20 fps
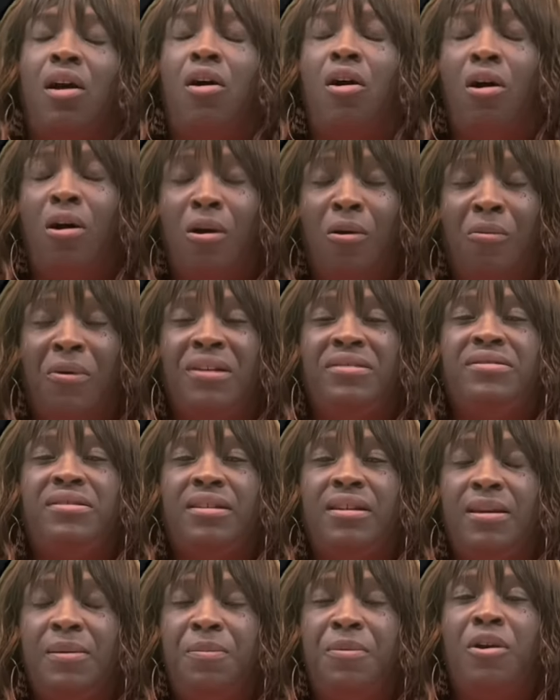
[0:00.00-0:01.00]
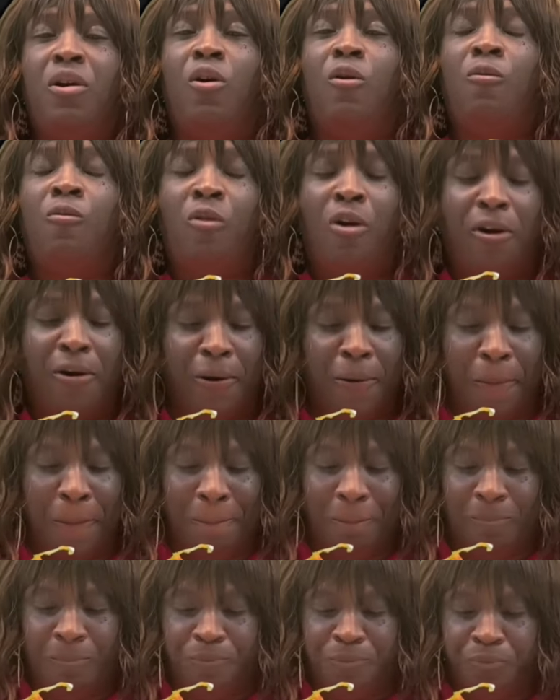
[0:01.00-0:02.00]
Always keep your word.
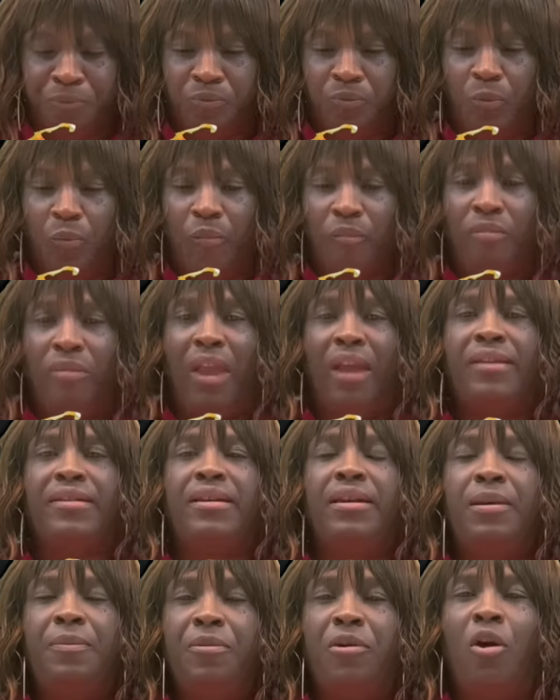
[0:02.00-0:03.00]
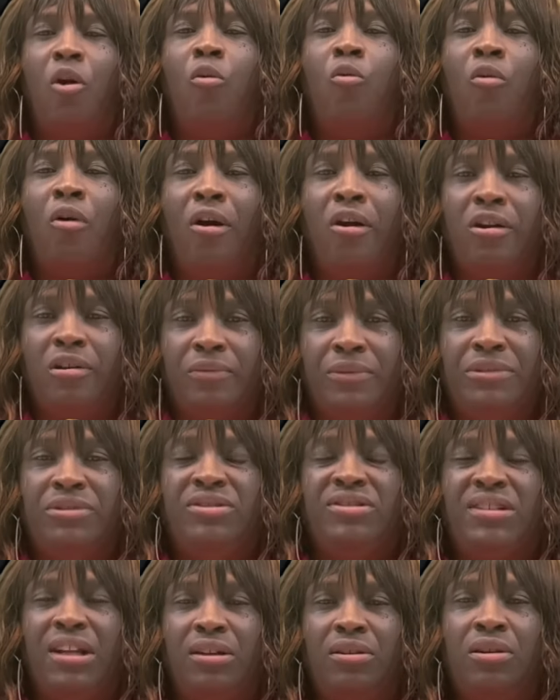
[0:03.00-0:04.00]
Keep your word when you
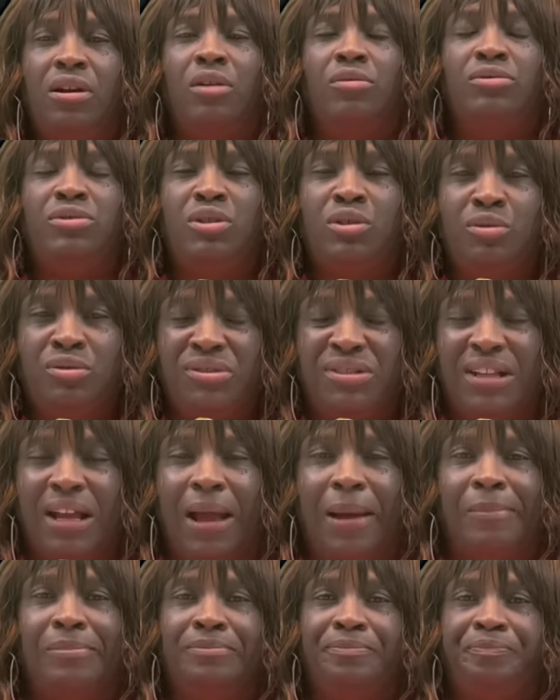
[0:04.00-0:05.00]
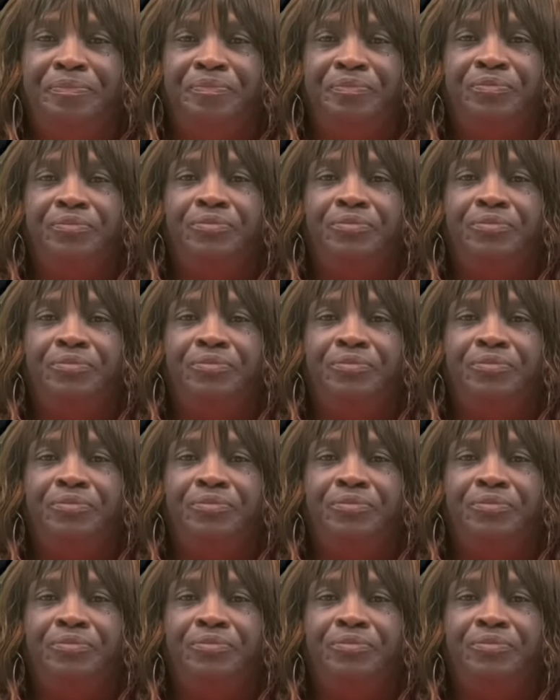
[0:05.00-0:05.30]
say you're going to do something.